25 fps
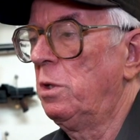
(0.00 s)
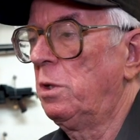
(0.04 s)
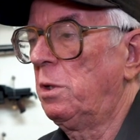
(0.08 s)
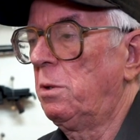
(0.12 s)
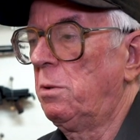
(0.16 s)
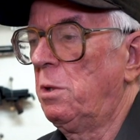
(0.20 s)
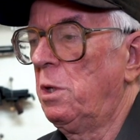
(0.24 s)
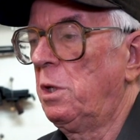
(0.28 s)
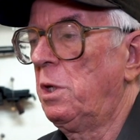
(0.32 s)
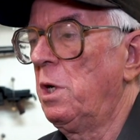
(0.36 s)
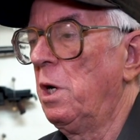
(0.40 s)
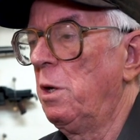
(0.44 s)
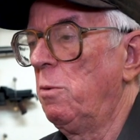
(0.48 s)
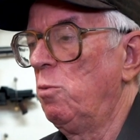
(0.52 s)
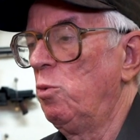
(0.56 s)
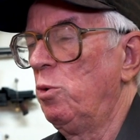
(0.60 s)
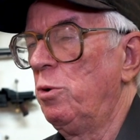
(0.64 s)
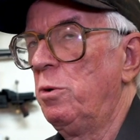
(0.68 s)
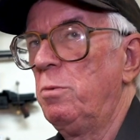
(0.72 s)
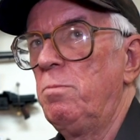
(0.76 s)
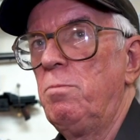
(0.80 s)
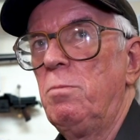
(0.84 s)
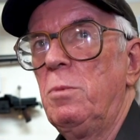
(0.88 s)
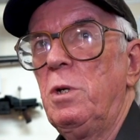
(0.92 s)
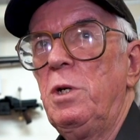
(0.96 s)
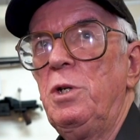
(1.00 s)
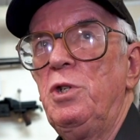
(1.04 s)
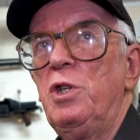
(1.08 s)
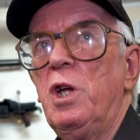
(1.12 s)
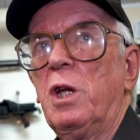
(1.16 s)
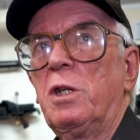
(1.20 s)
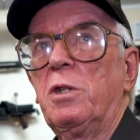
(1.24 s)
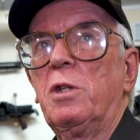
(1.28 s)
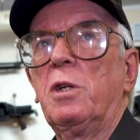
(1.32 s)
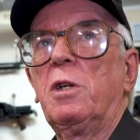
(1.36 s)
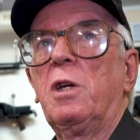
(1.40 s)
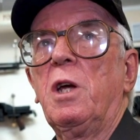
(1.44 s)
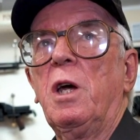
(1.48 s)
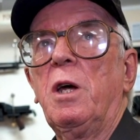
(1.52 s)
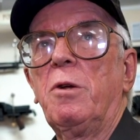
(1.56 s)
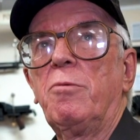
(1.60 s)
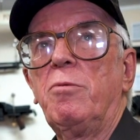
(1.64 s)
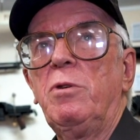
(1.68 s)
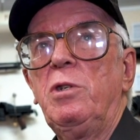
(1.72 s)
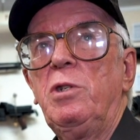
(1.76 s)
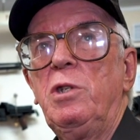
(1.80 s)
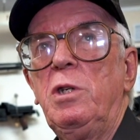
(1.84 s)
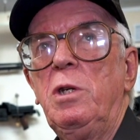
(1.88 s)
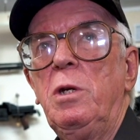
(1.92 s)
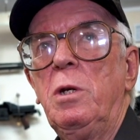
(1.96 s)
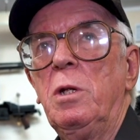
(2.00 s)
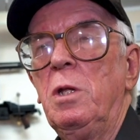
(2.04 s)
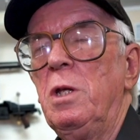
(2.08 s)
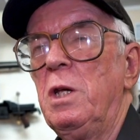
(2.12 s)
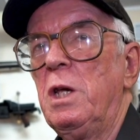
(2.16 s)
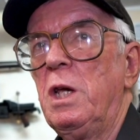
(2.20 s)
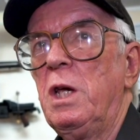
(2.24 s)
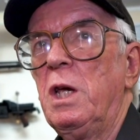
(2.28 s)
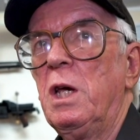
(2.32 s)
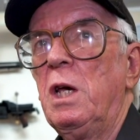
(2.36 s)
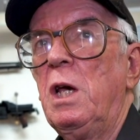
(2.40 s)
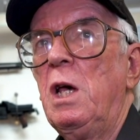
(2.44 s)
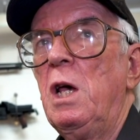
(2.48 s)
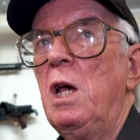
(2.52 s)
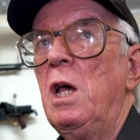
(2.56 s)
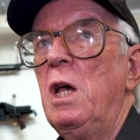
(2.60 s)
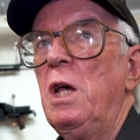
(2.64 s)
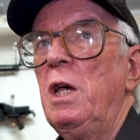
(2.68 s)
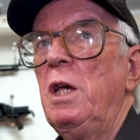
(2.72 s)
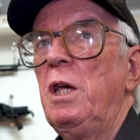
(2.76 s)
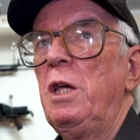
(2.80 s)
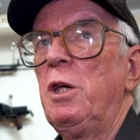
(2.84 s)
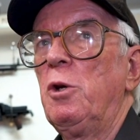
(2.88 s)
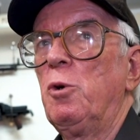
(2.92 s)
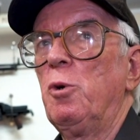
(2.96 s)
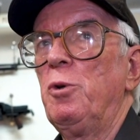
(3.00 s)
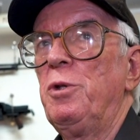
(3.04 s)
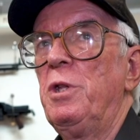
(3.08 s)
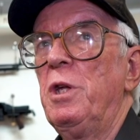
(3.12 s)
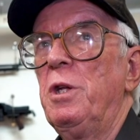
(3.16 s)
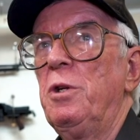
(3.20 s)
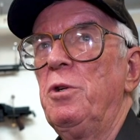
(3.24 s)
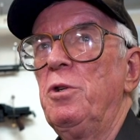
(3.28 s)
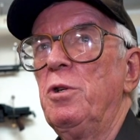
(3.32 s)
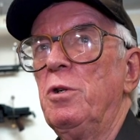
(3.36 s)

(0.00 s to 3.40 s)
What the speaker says: the gun would eject the cartridge into the air. He could then